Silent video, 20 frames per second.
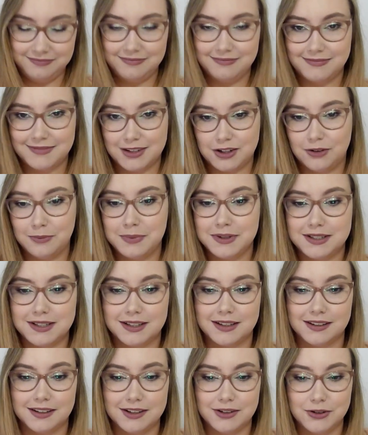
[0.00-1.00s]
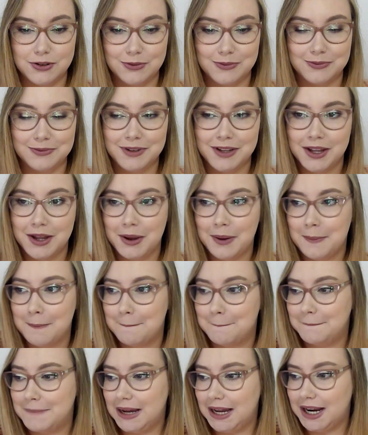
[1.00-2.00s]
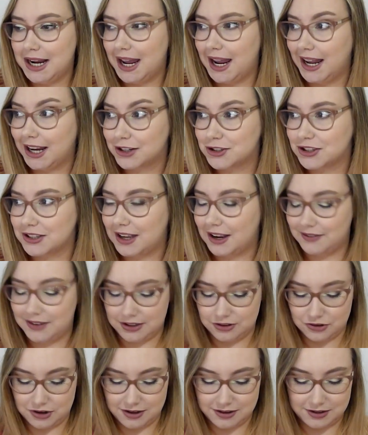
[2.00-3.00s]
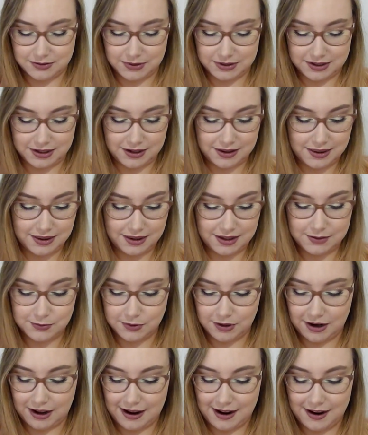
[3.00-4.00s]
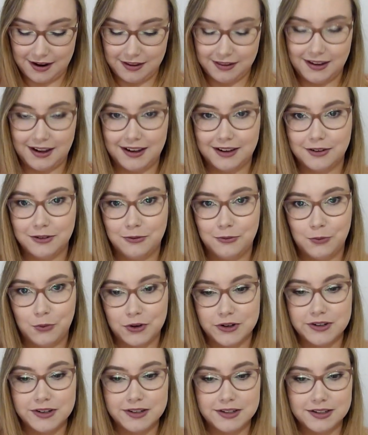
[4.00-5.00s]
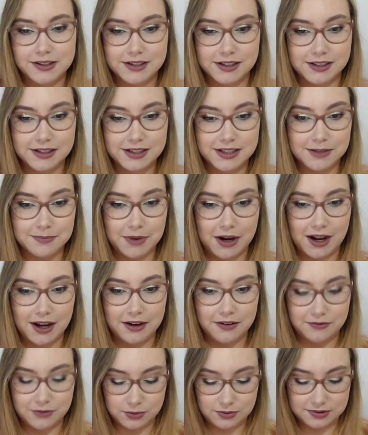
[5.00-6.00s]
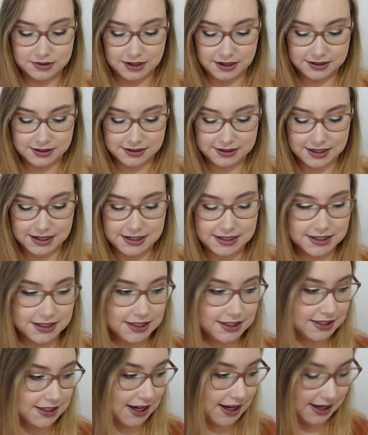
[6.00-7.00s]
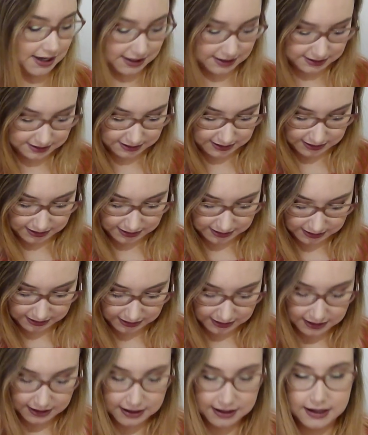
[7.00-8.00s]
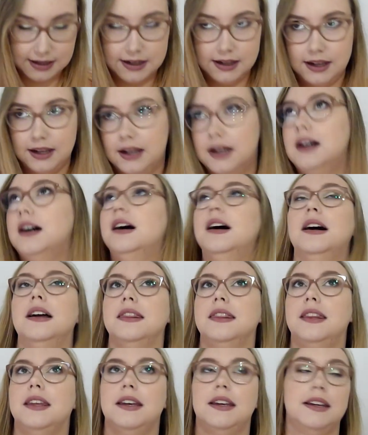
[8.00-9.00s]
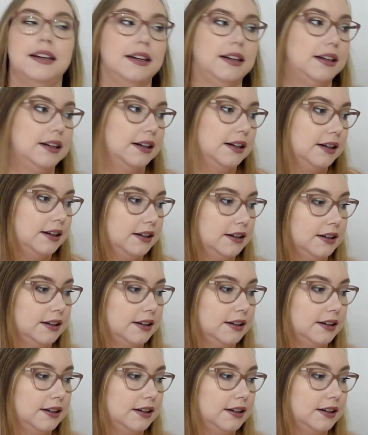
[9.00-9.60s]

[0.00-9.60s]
It's not particularly new, but I actually haven't tried this one yet. This one I like wanted to buy in a full size, because they did this as the